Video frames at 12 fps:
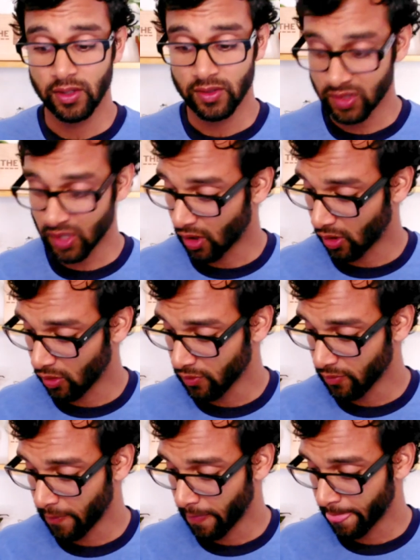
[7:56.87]

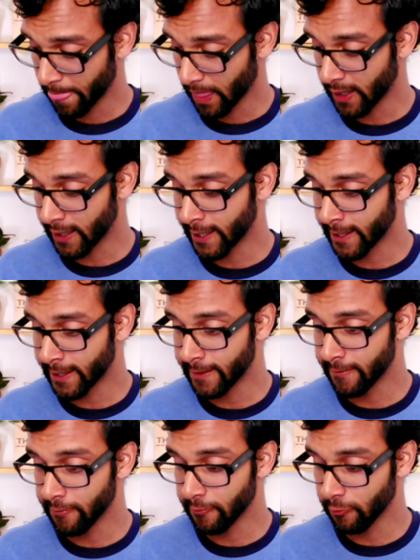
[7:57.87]
So
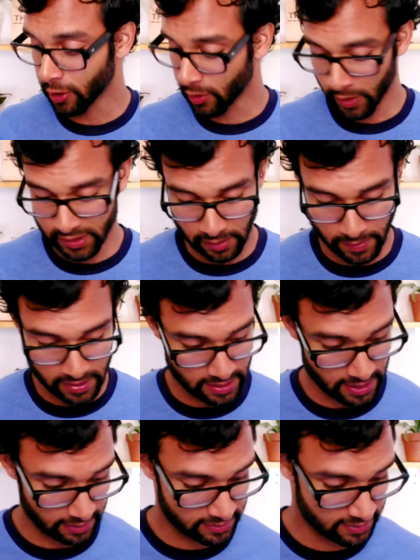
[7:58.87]
what do I want to talk about
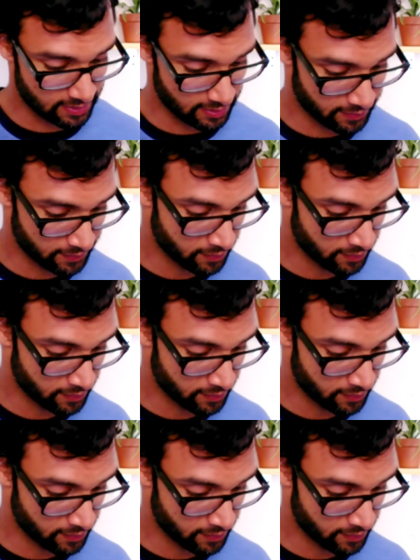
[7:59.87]
next?